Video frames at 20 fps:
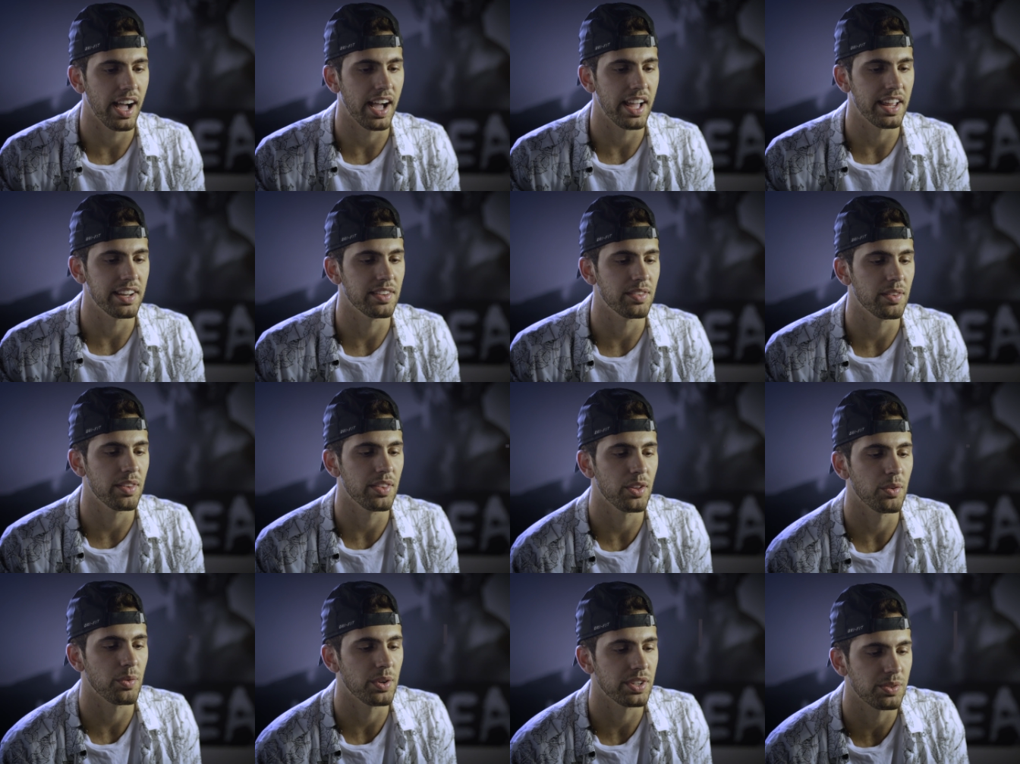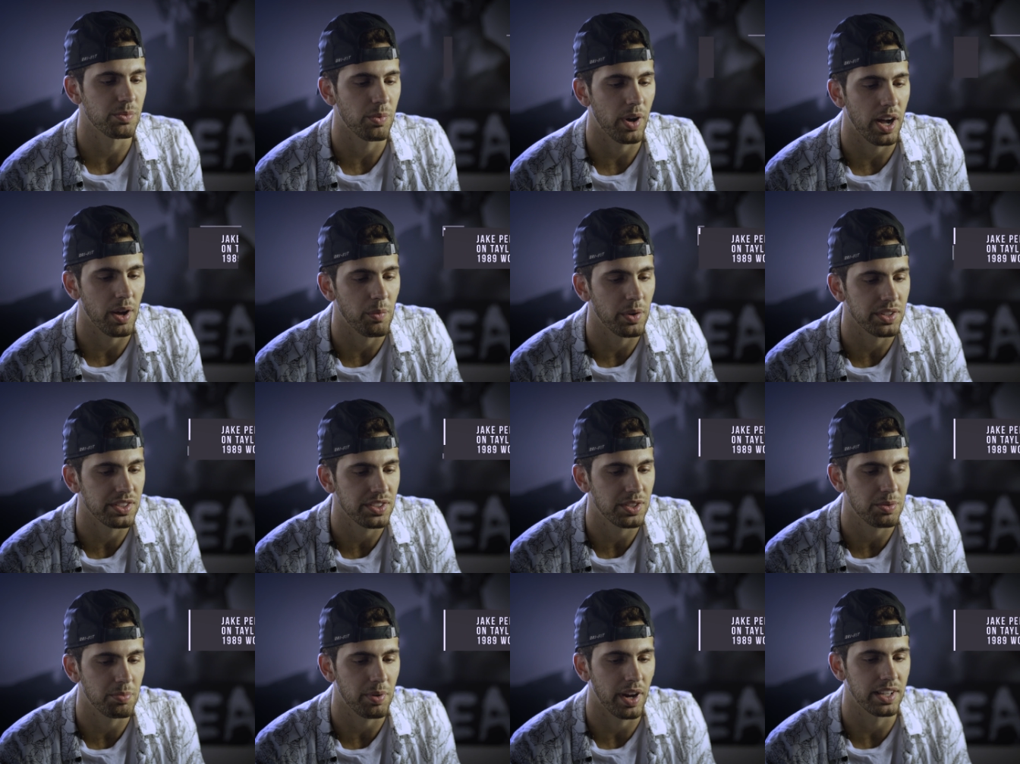And the reason why I
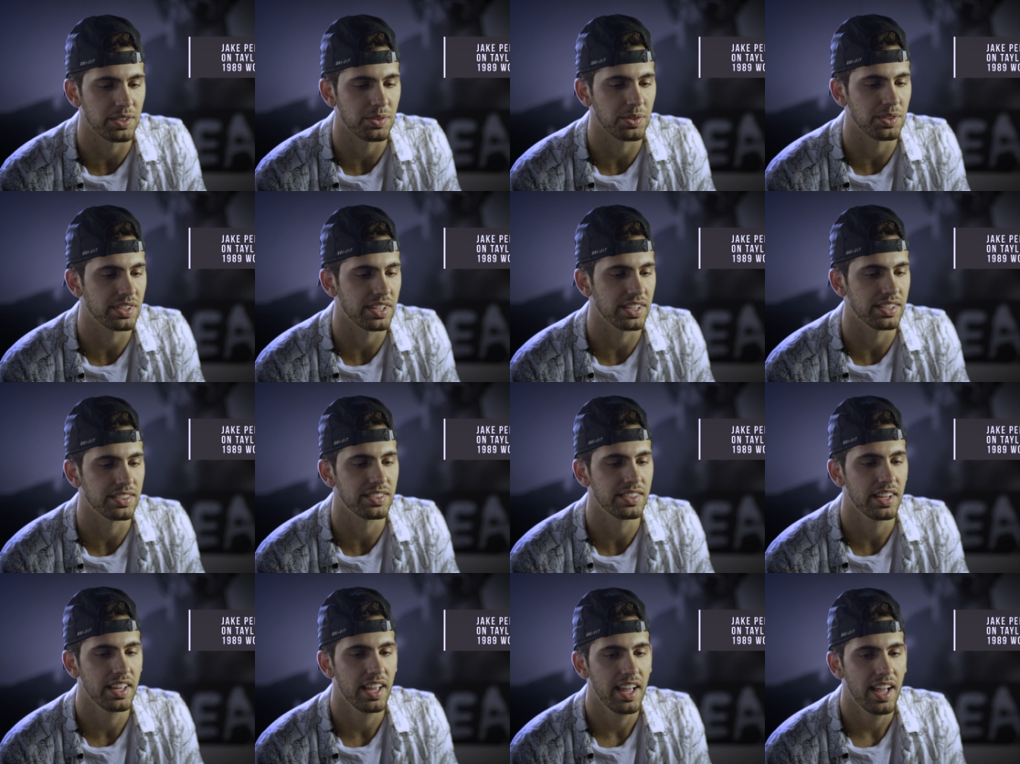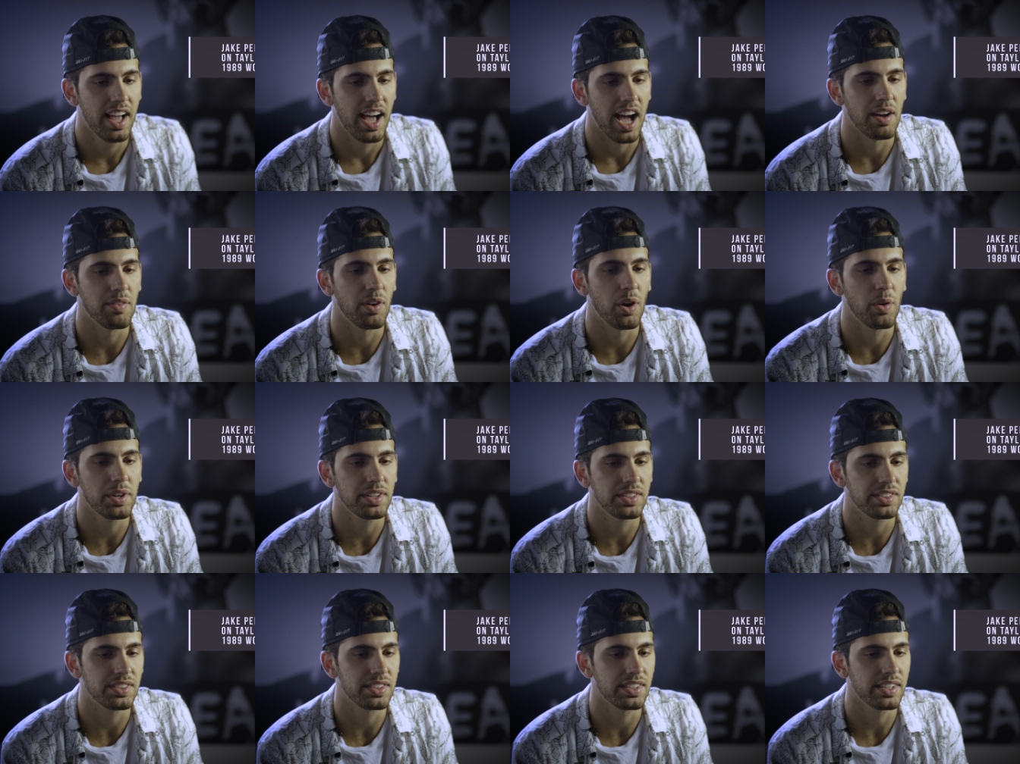wasn't surprised was because I've
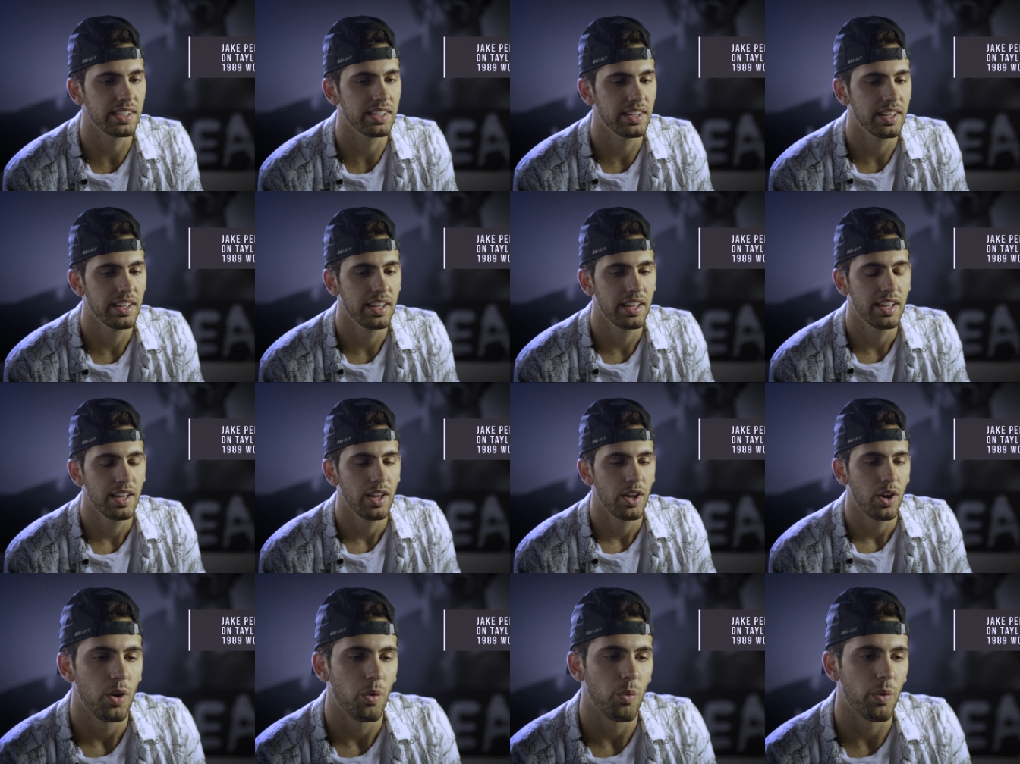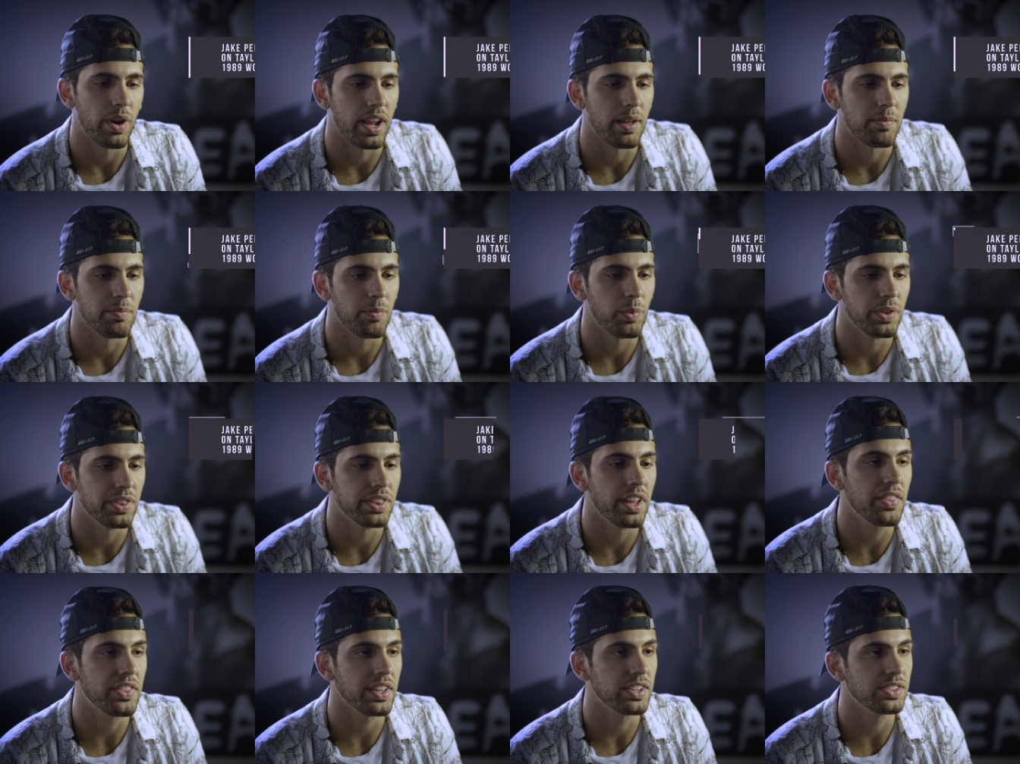always when I'm
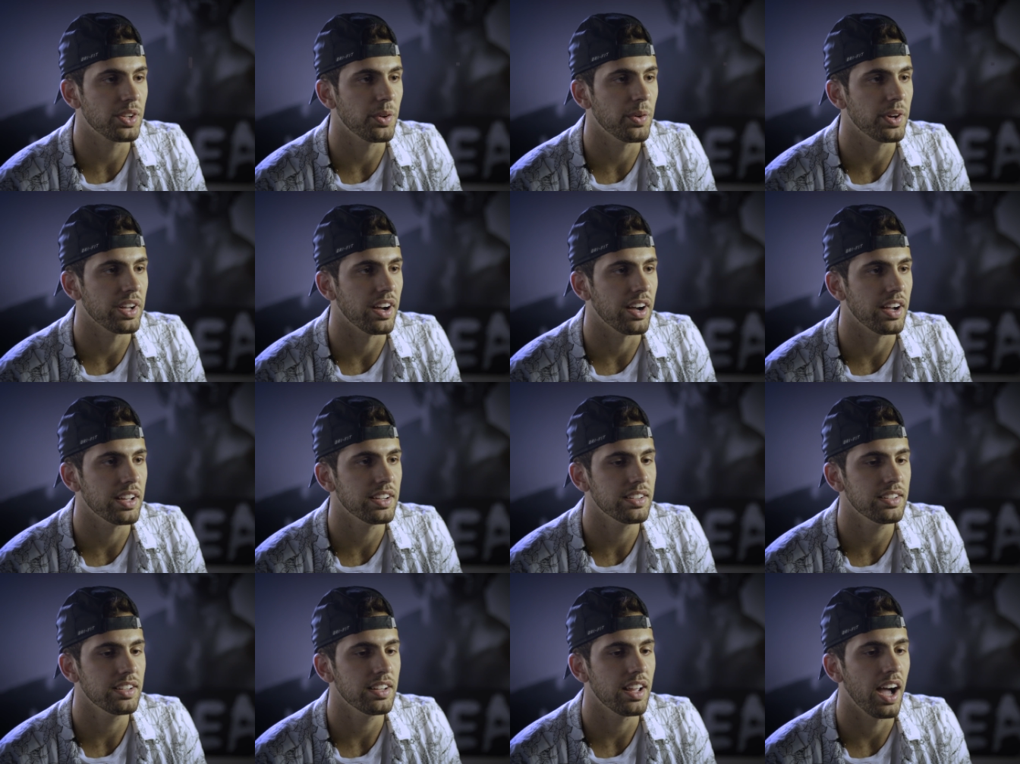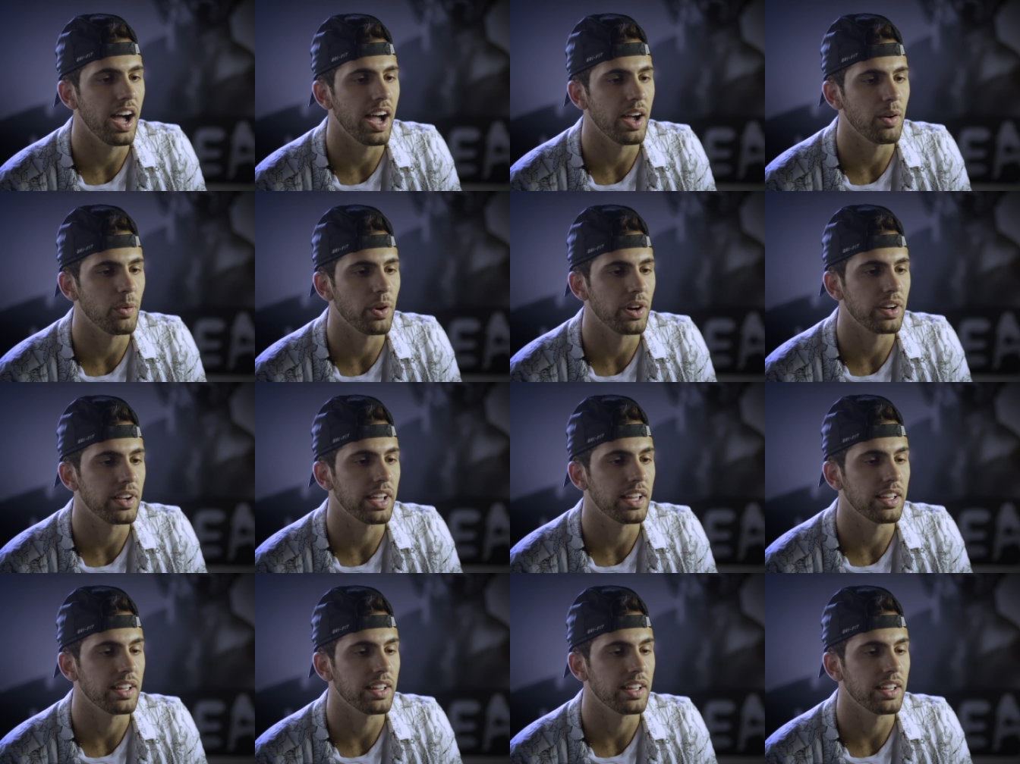when nothing's going on, I work